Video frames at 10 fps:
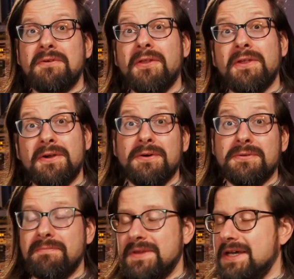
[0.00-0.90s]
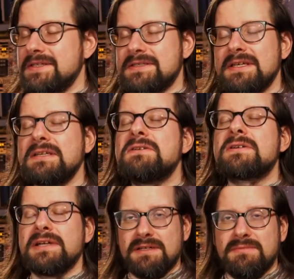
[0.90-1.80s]
on their own. And it's
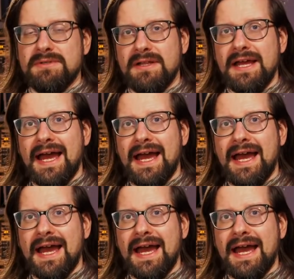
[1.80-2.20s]
incredible.